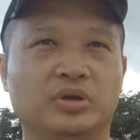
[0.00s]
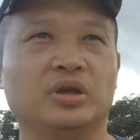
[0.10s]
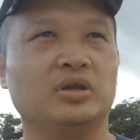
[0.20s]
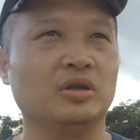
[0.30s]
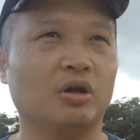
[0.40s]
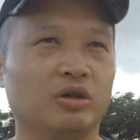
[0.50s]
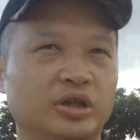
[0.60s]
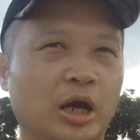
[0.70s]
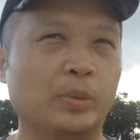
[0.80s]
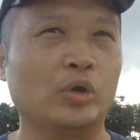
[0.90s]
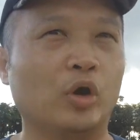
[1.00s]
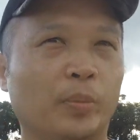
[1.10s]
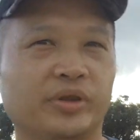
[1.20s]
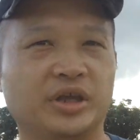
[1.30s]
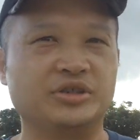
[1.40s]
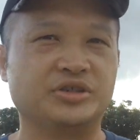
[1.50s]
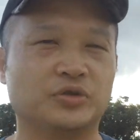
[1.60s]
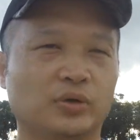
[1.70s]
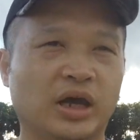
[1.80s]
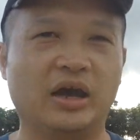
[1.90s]
in a long time ago, but they just
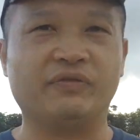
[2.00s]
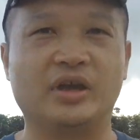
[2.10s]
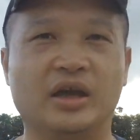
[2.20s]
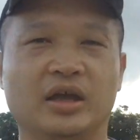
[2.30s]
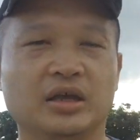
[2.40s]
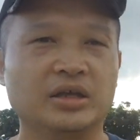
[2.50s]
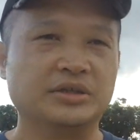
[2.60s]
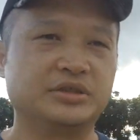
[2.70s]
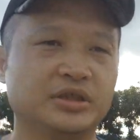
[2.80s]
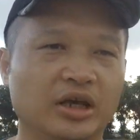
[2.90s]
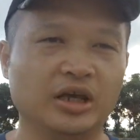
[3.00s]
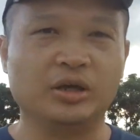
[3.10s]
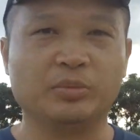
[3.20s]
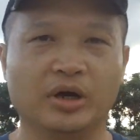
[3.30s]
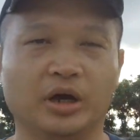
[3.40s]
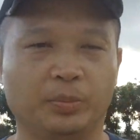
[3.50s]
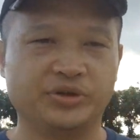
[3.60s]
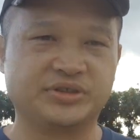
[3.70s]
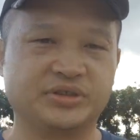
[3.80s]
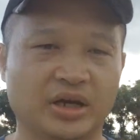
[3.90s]
don't have that same
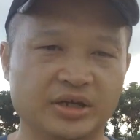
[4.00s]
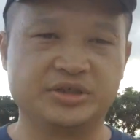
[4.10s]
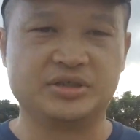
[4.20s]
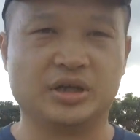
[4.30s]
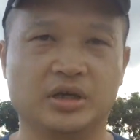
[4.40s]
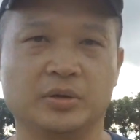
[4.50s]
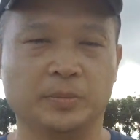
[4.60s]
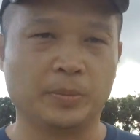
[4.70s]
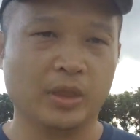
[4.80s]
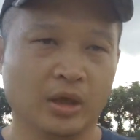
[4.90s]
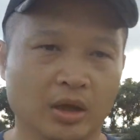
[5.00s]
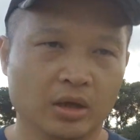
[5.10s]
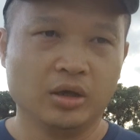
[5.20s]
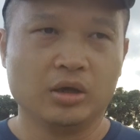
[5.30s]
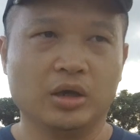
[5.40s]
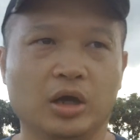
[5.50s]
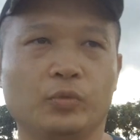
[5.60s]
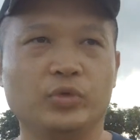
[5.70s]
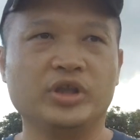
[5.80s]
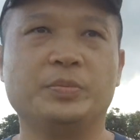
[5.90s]
precise,
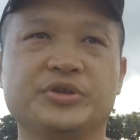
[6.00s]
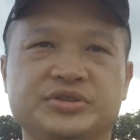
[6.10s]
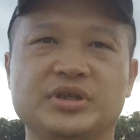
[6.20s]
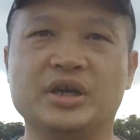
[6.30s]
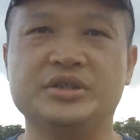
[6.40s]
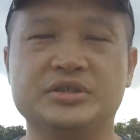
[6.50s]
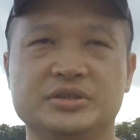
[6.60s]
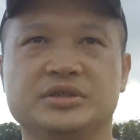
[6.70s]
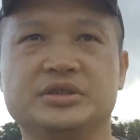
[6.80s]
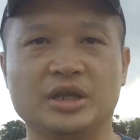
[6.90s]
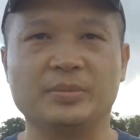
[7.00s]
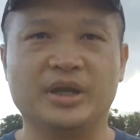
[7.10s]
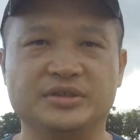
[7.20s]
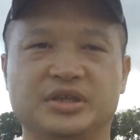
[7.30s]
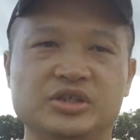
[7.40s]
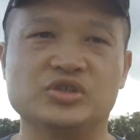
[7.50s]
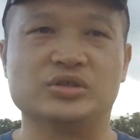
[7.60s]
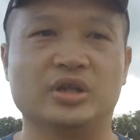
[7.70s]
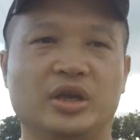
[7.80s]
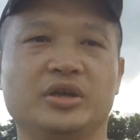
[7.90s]
really precise
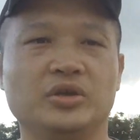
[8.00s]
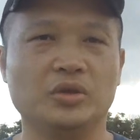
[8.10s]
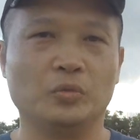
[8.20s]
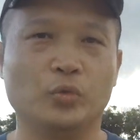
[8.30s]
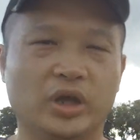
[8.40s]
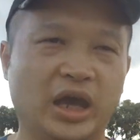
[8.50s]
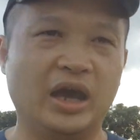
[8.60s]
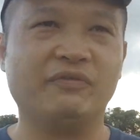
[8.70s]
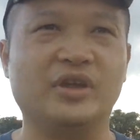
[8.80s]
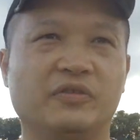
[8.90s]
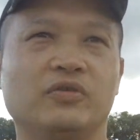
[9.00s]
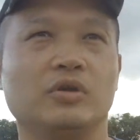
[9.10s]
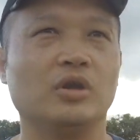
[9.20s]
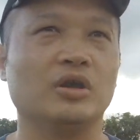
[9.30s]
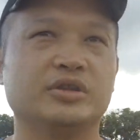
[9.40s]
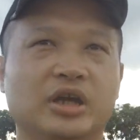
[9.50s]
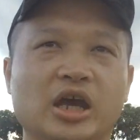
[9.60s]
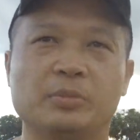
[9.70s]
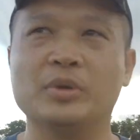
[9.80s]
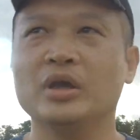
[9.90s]
stabilization. Like, we have that for a long
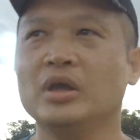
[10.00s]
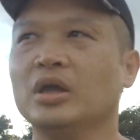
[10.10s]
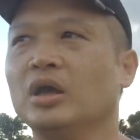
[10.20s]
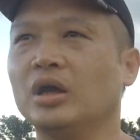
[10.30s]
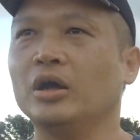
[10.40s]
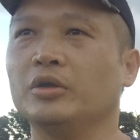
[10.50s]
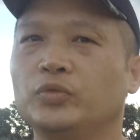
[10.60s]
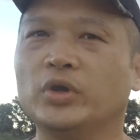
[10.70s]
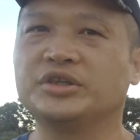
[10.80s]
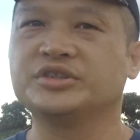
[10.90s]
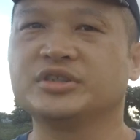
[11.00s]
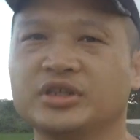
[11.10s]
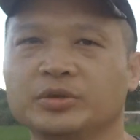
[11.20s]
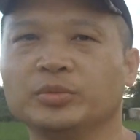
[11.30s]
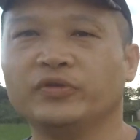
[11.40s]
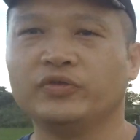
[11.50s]
time. 3-axis gimbal